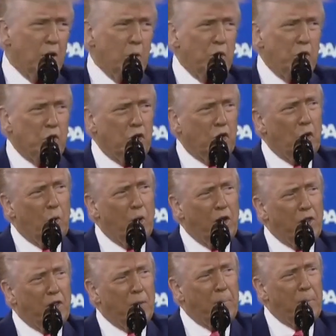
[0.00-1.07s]
We took
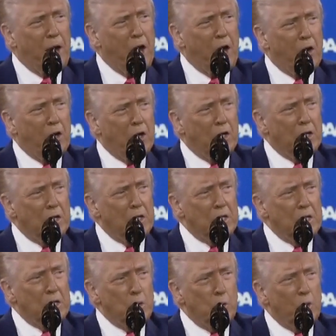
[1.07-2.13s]
away their power.
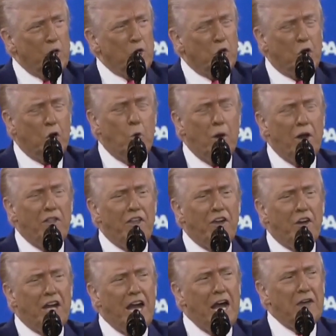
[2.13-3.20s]
We took away
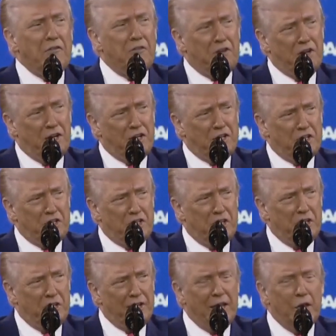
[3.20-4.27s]
their confidence.
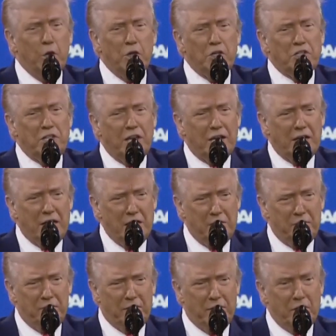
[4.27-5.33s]
They lost their
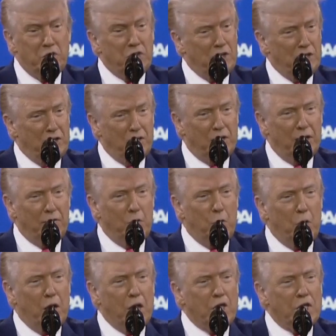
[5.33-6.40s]
confidence. You know, do you ever
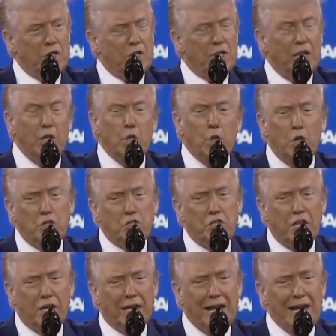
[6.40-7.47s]
watch? They lost
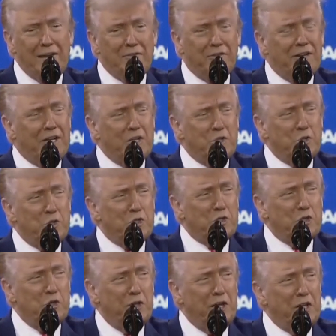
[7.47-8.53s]
their confidence. Oh, it's
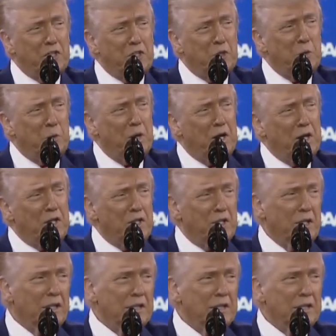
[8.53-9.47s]
so nice to watch.